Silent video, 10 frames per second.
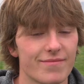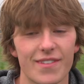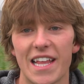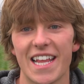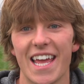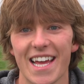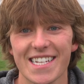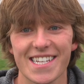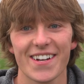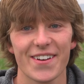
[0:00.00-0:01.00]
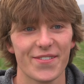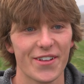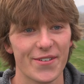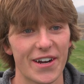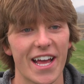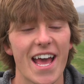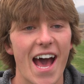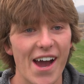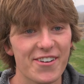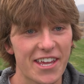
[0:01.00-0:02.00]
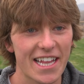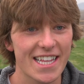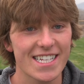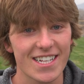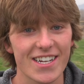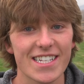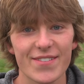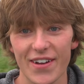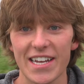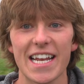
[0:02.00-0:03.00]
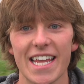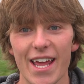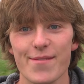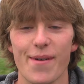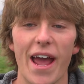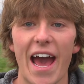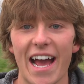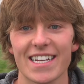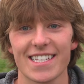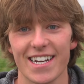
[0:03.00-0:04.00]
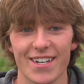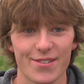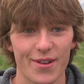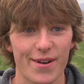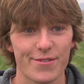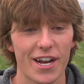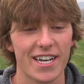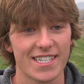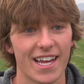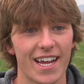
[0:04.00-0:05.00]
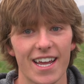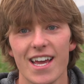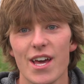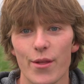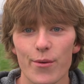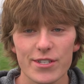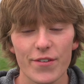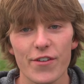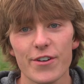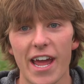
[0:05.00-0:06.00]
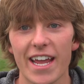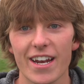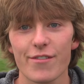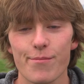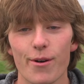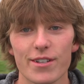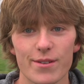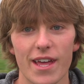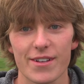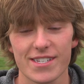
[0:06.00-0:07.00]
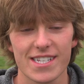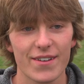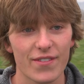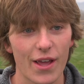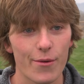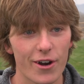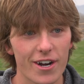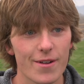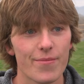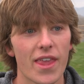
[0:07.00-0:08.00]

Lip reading: That sounded really weird. I would get these cleats if I didn't get them by accident is what I'm trying to say. There was a few negative points with how stiff they were,